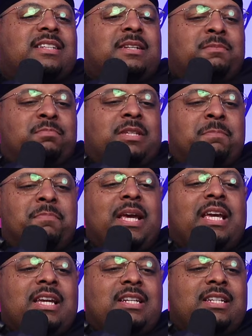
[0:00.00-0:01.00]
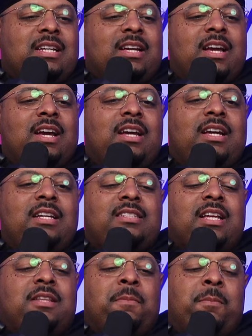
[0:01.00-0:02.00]
to Biggie shit. He
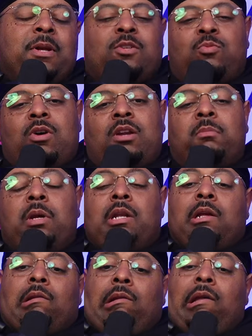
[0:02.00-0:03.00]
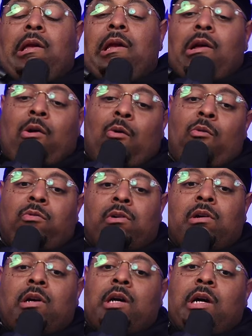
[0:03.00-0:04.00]
said the bitch wanted me to lean
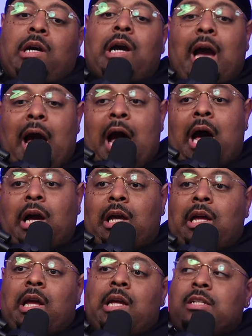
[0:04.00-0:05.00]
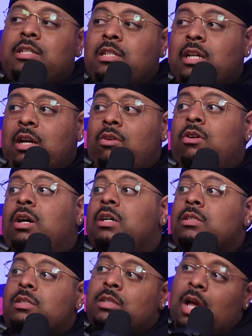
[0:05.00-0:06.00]
over, cock, and shit on her
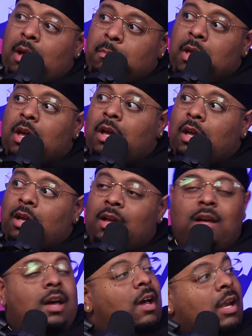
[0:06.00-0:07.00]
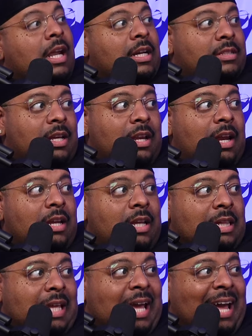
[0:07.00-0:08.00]
stomach. A nigga said that in your
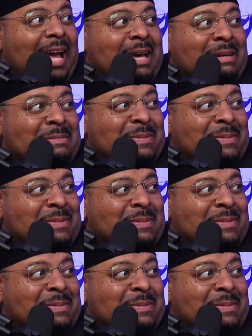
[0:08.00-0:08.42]
DMs.